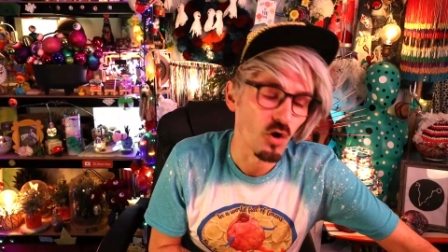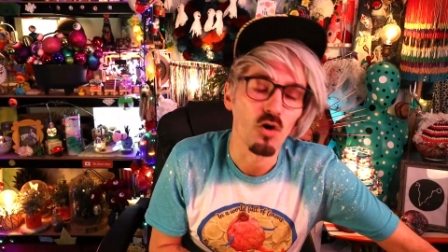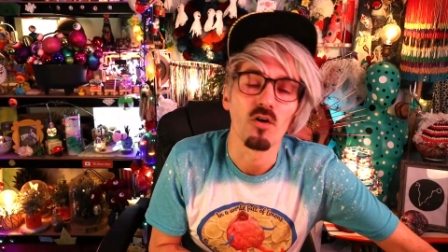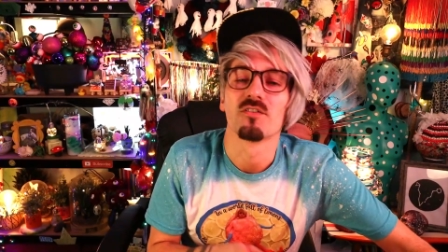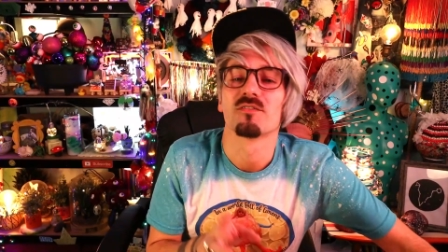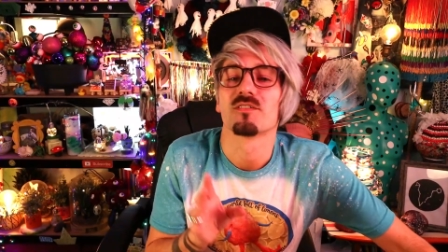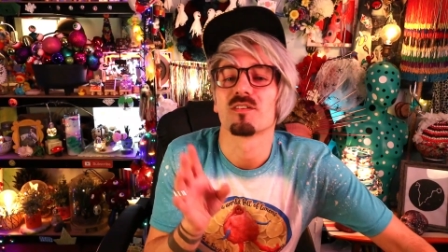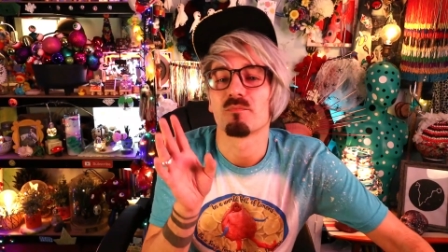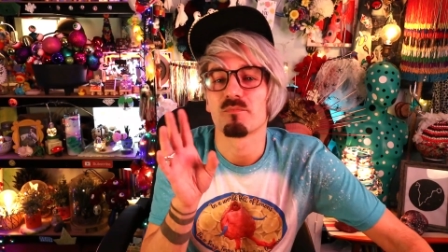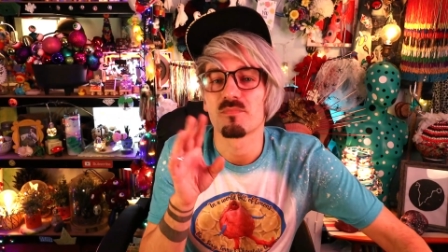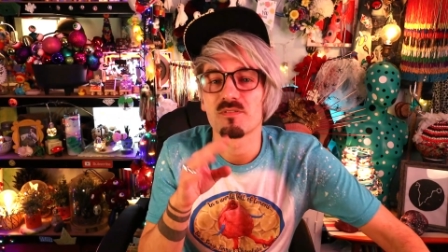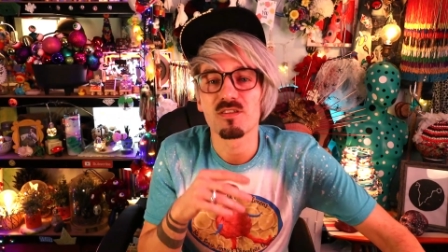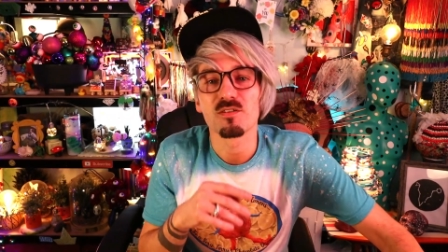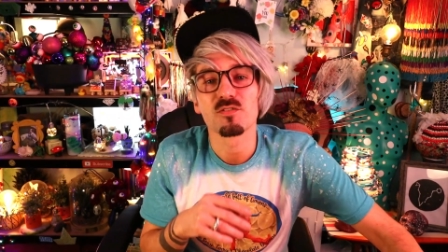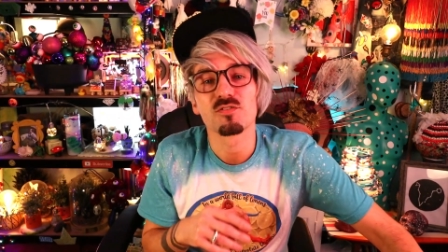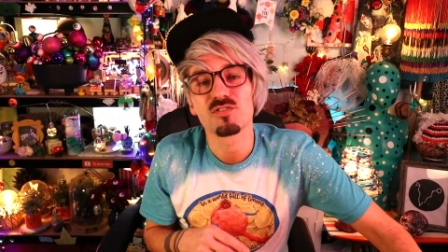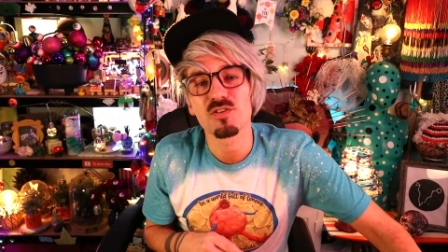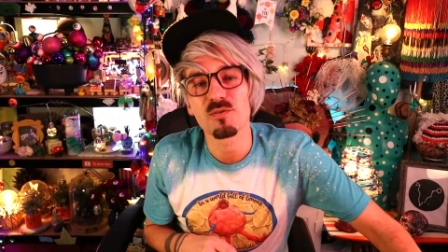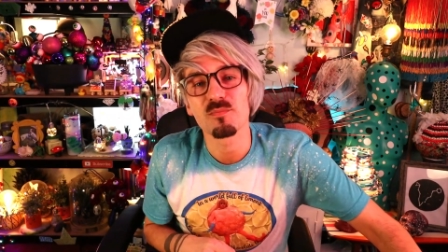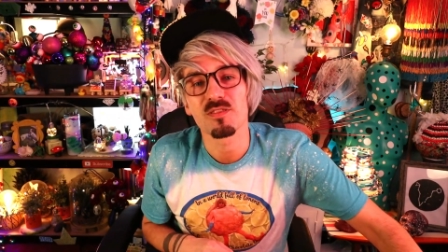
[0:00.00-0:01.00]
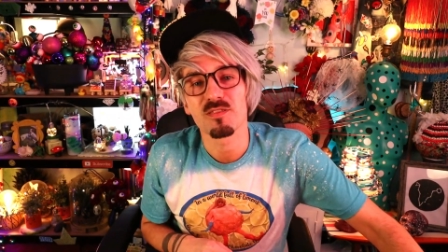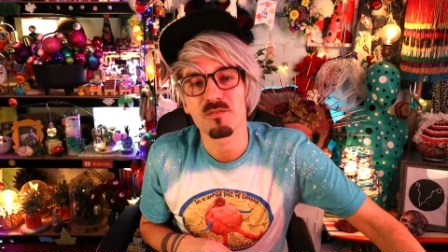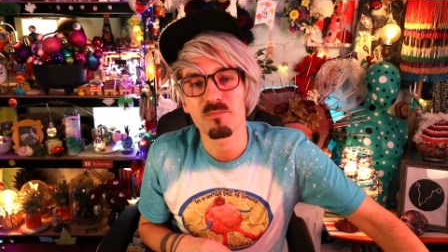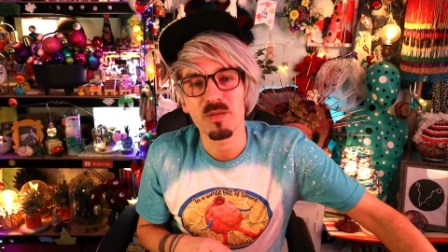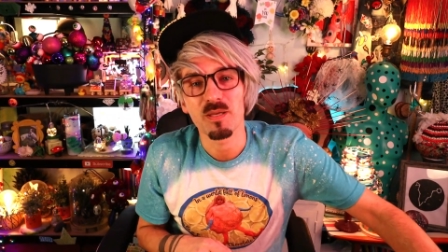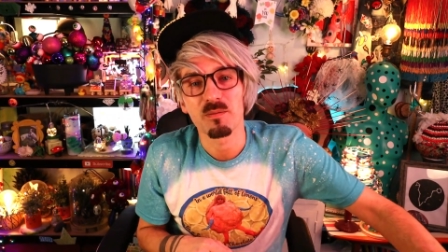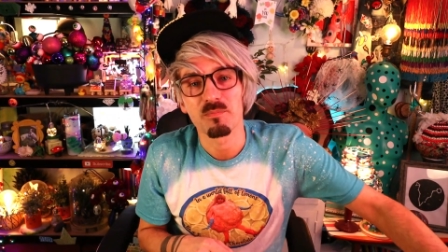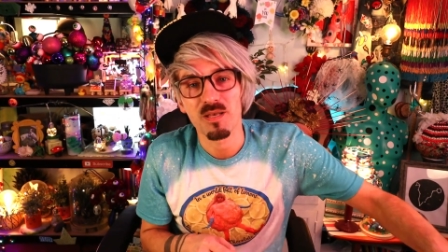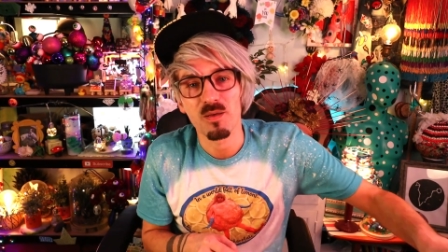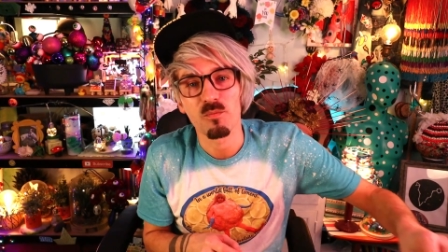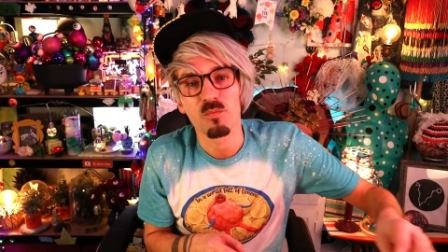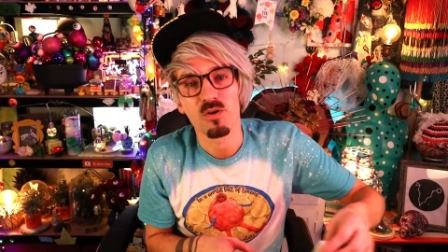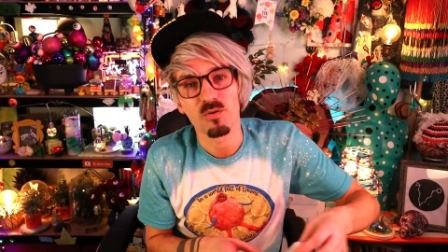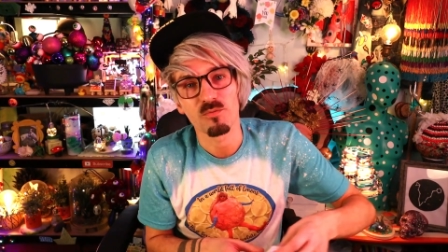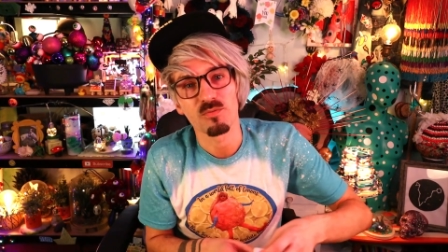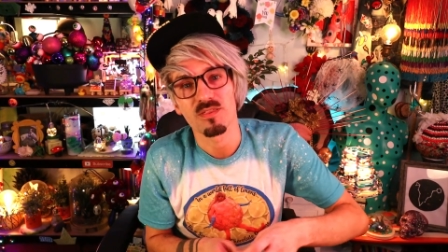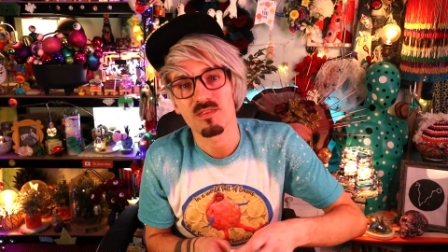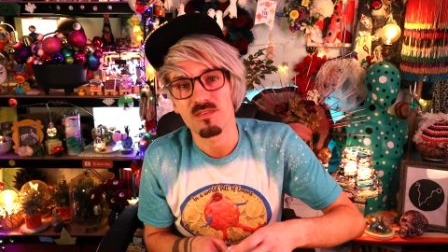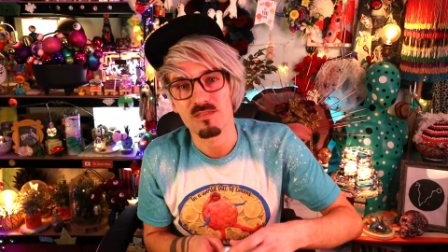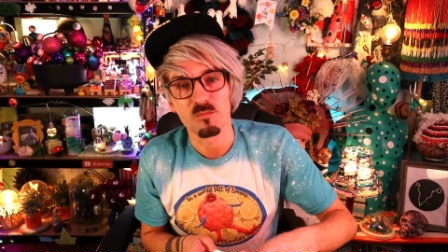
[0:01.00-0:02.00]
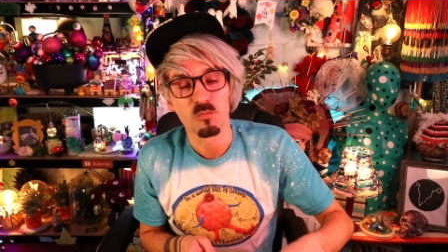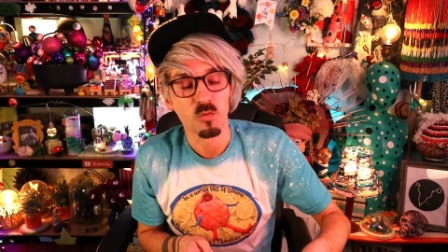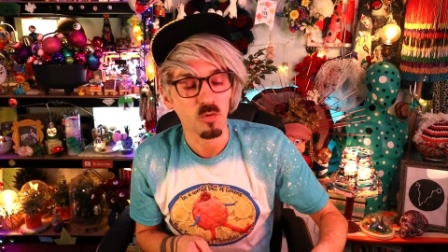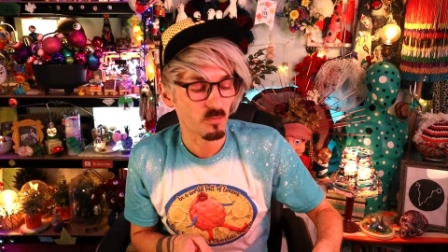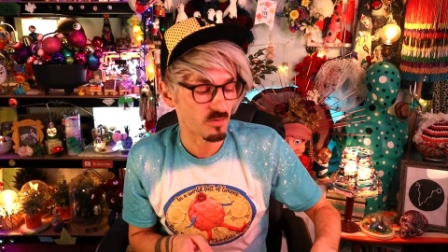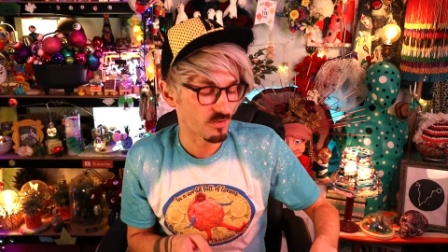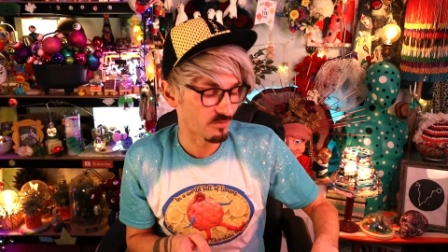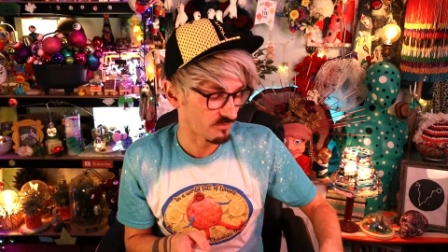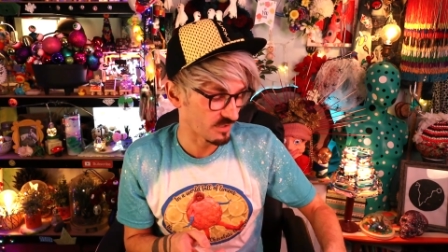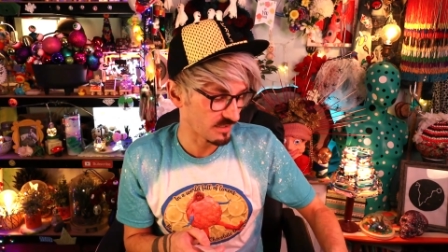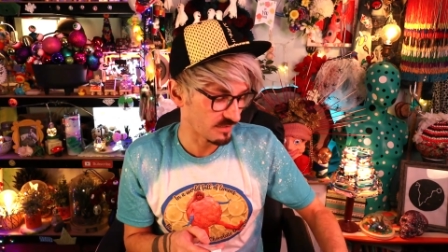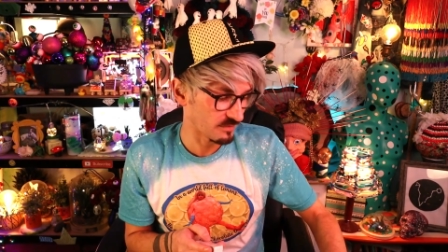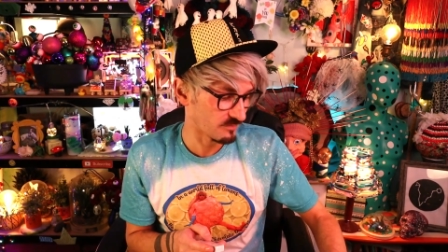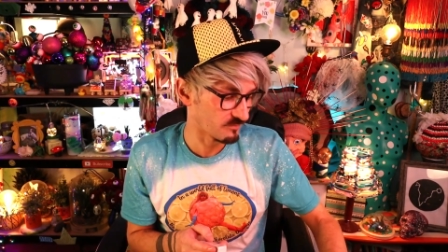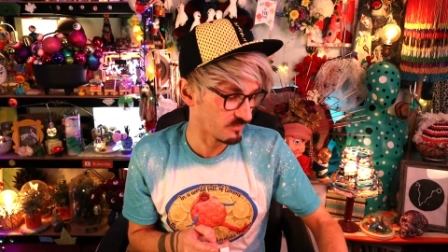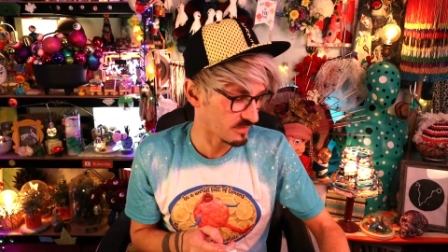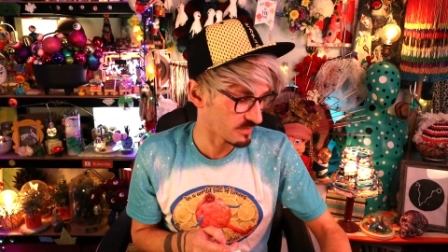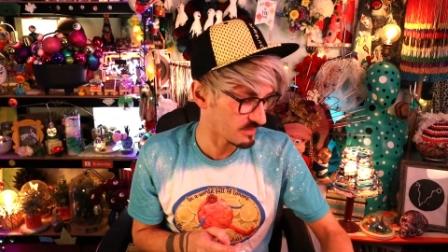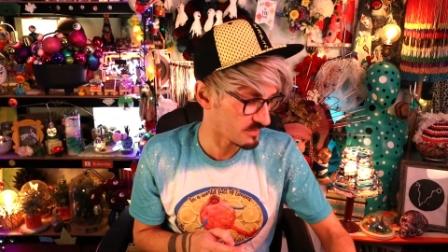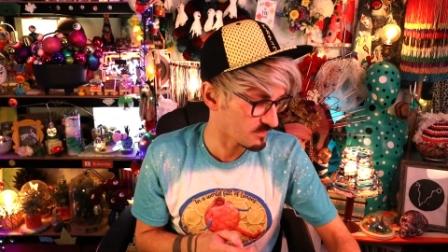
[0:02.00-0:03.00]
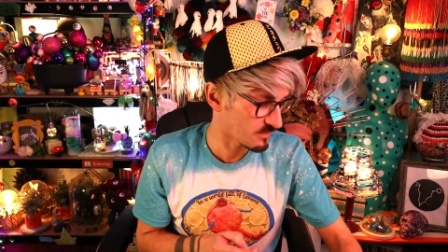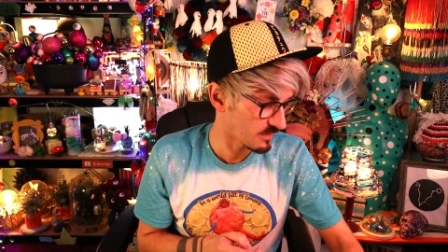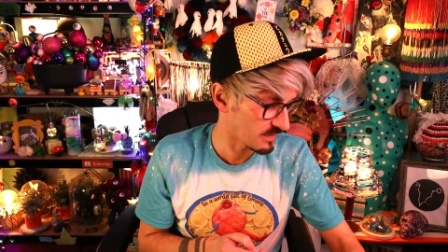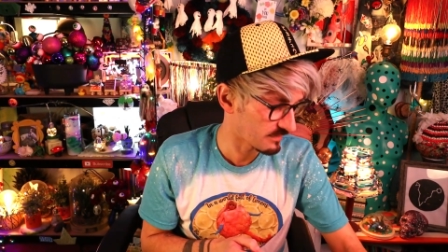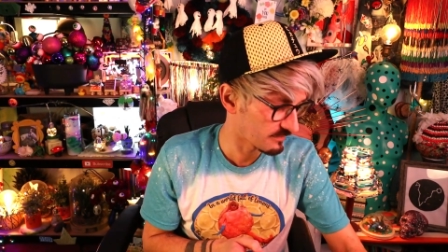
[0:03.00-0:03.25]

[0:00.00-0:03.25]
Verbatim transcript: No, the, the, some of the people I work with at the moment are really lovely as well.